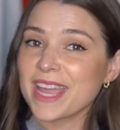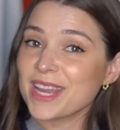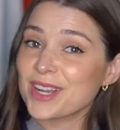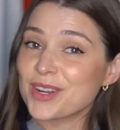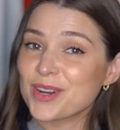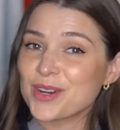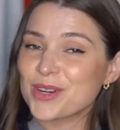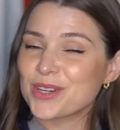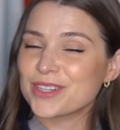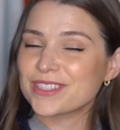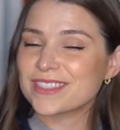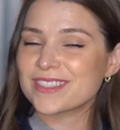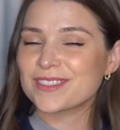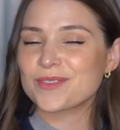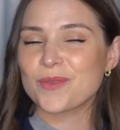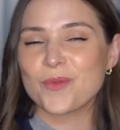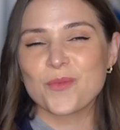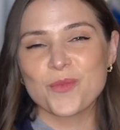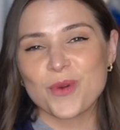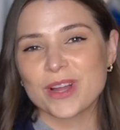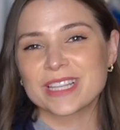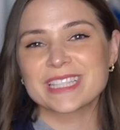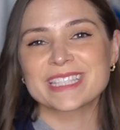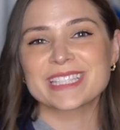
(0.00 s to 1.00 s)
Hey nerds,
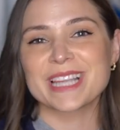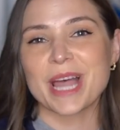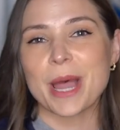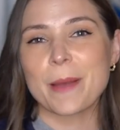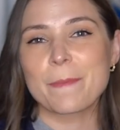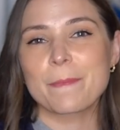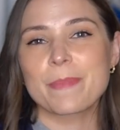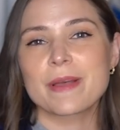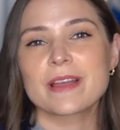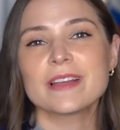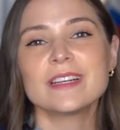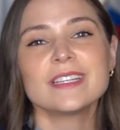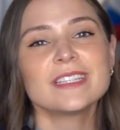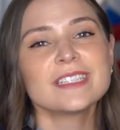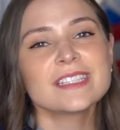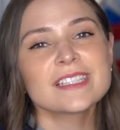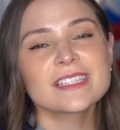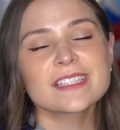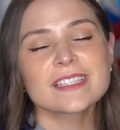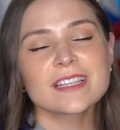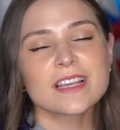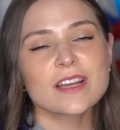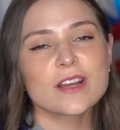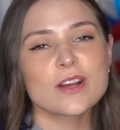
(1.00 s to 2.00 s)
what's up?
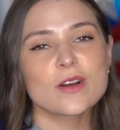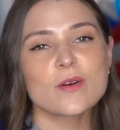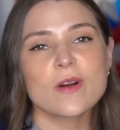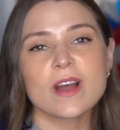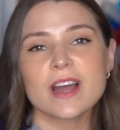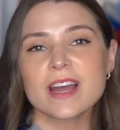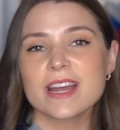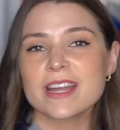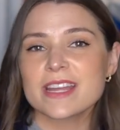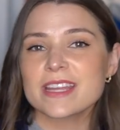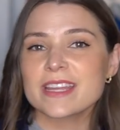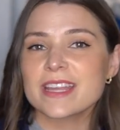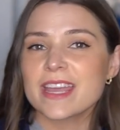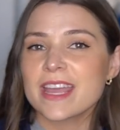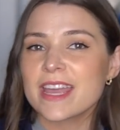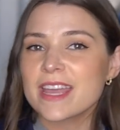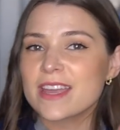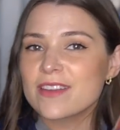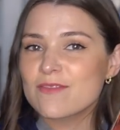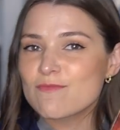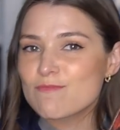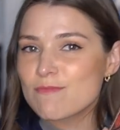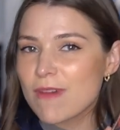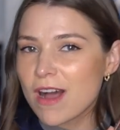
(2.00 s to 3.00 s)
So I
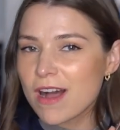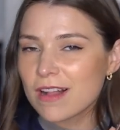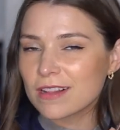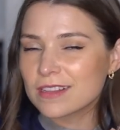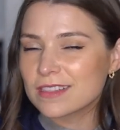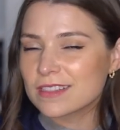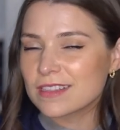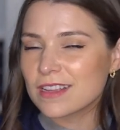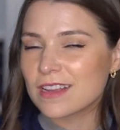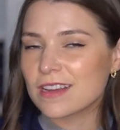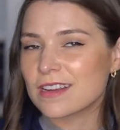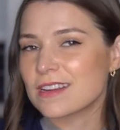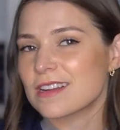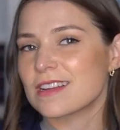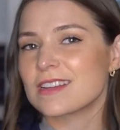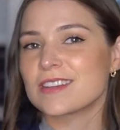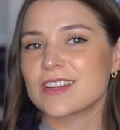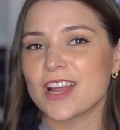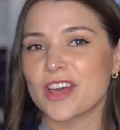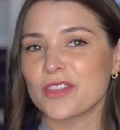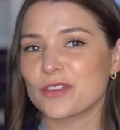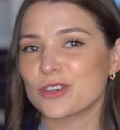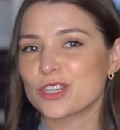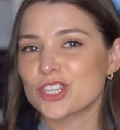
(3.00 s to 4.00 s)
gave Malazan
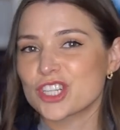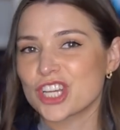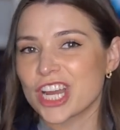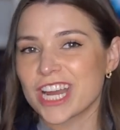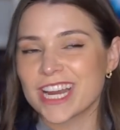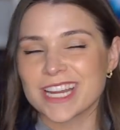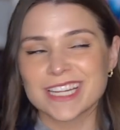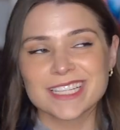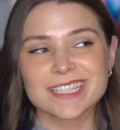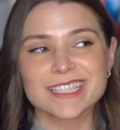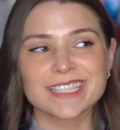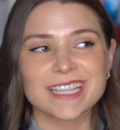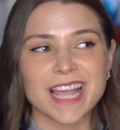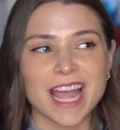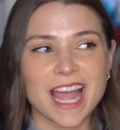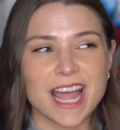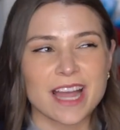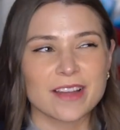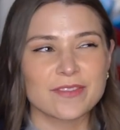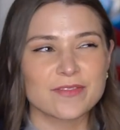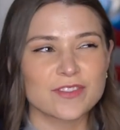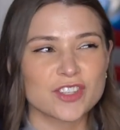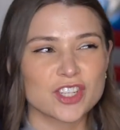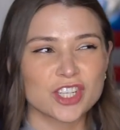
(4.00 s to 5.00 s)
another chance
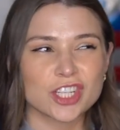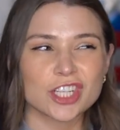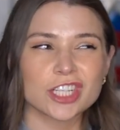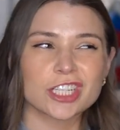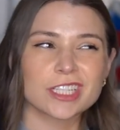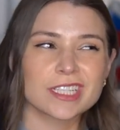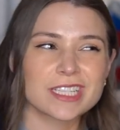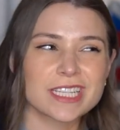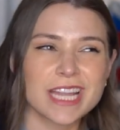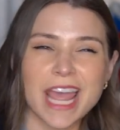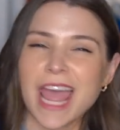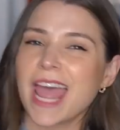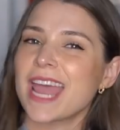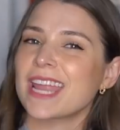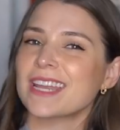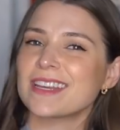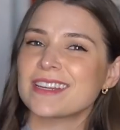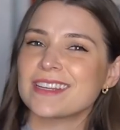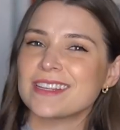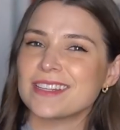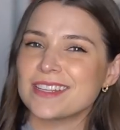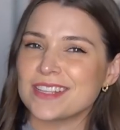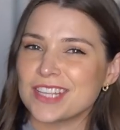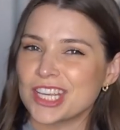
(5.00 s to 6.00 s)
after
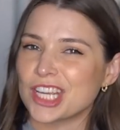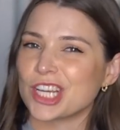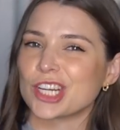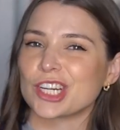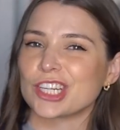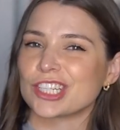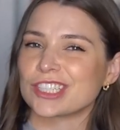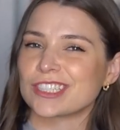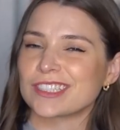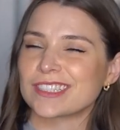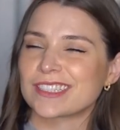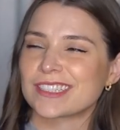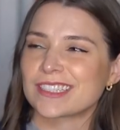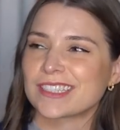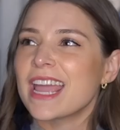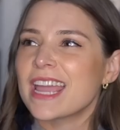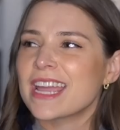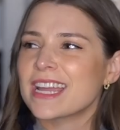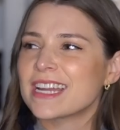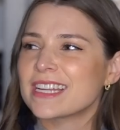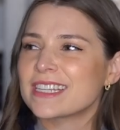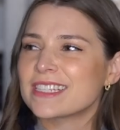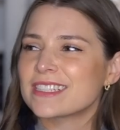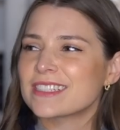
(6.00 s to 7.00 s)
10 years.
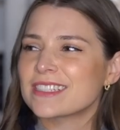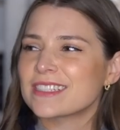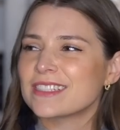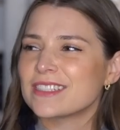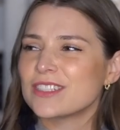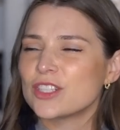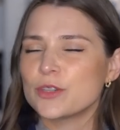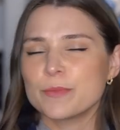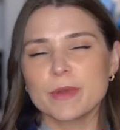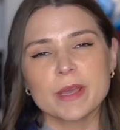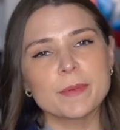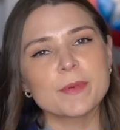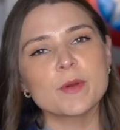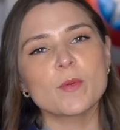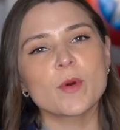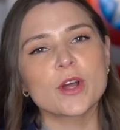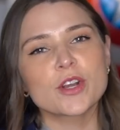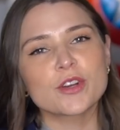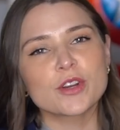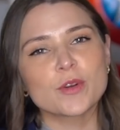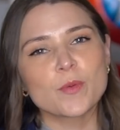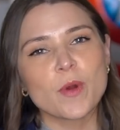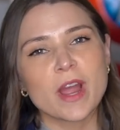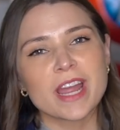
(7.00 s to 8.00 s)
And you may be
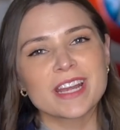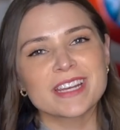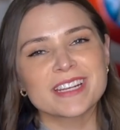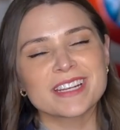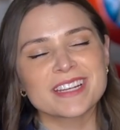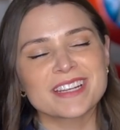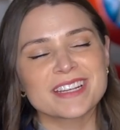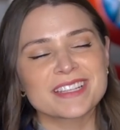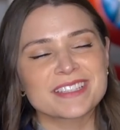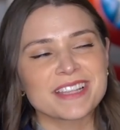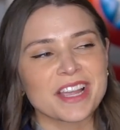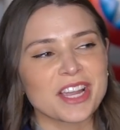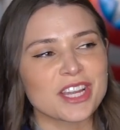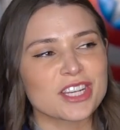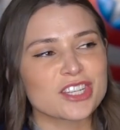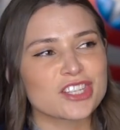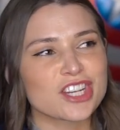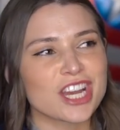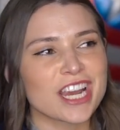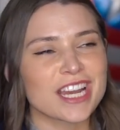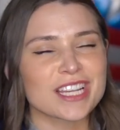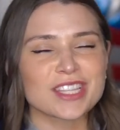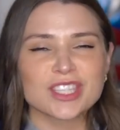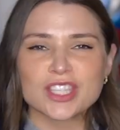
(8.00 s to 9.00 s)
wondering why it needed a second
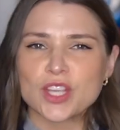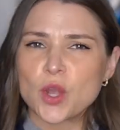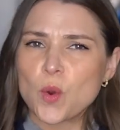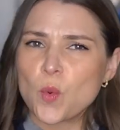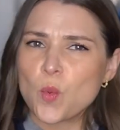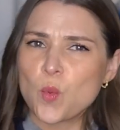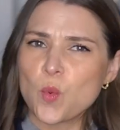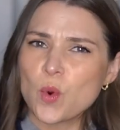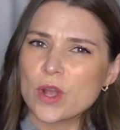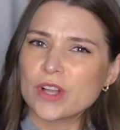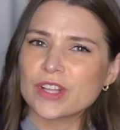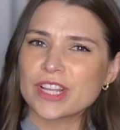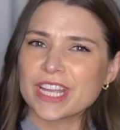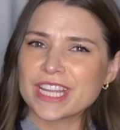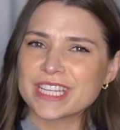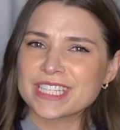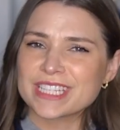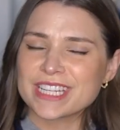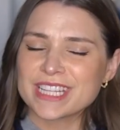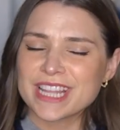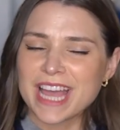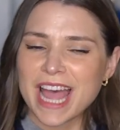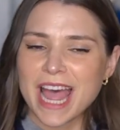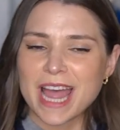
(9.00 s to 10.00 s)
chance. We'll
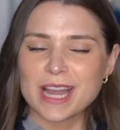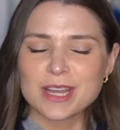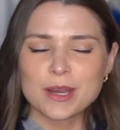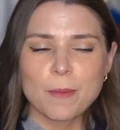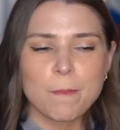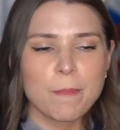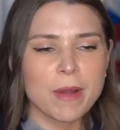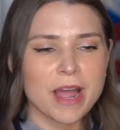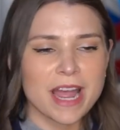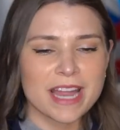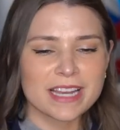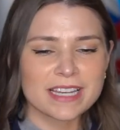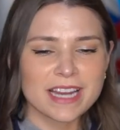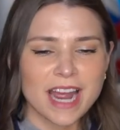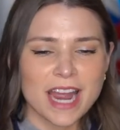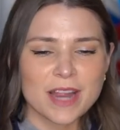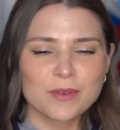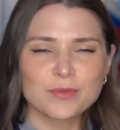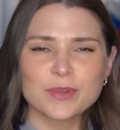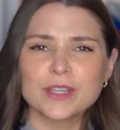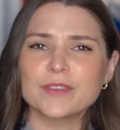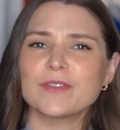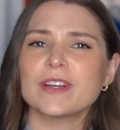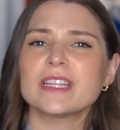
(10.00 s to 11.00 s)
get to that, but I
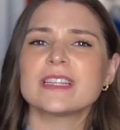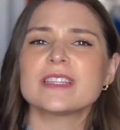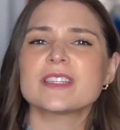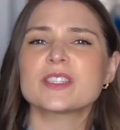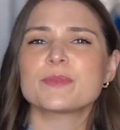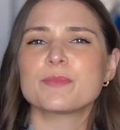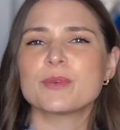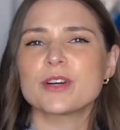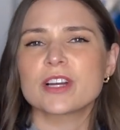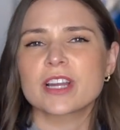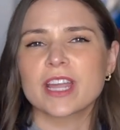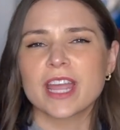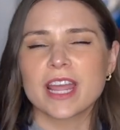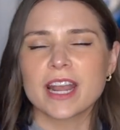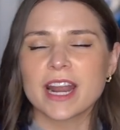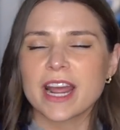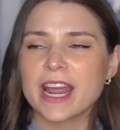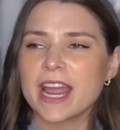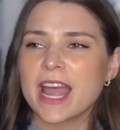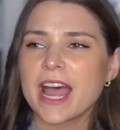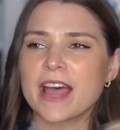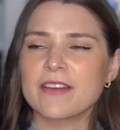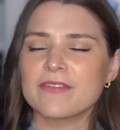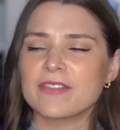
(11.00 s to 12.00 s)
reread this book and
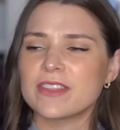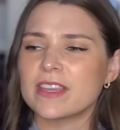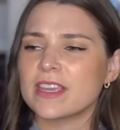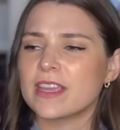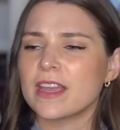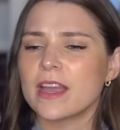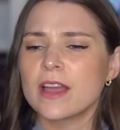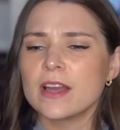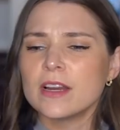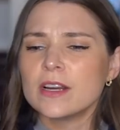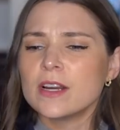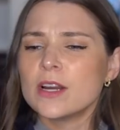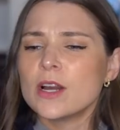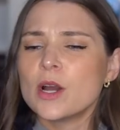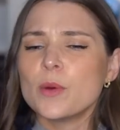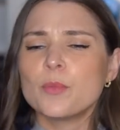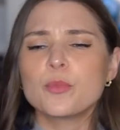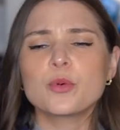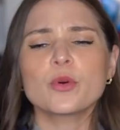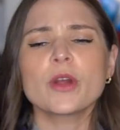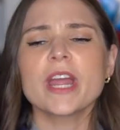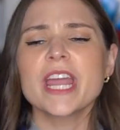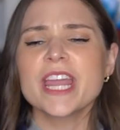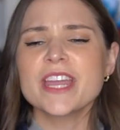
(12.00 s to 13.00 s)
I have the
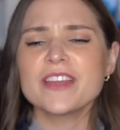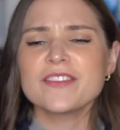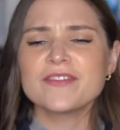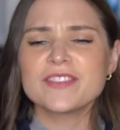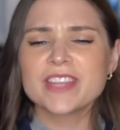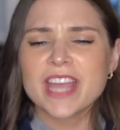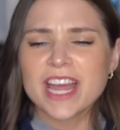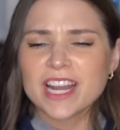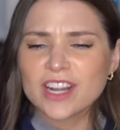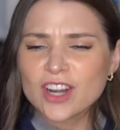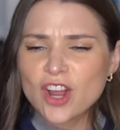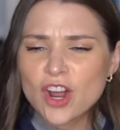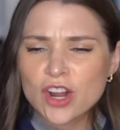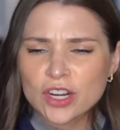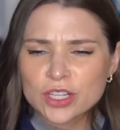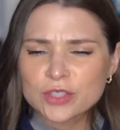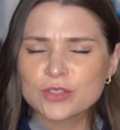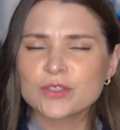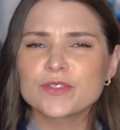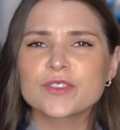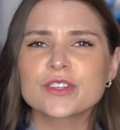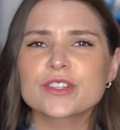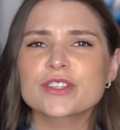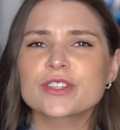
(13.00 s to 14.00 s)
brave yet
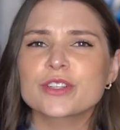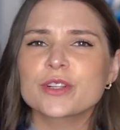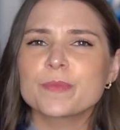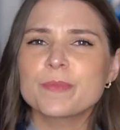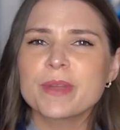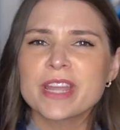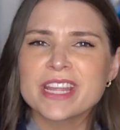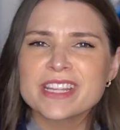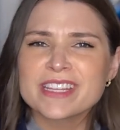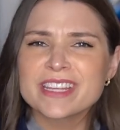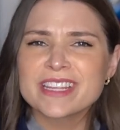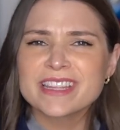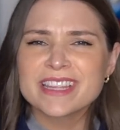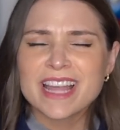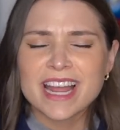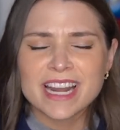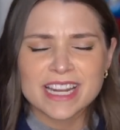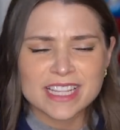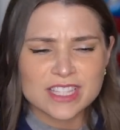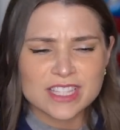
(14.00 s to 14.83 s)
controversial opinion that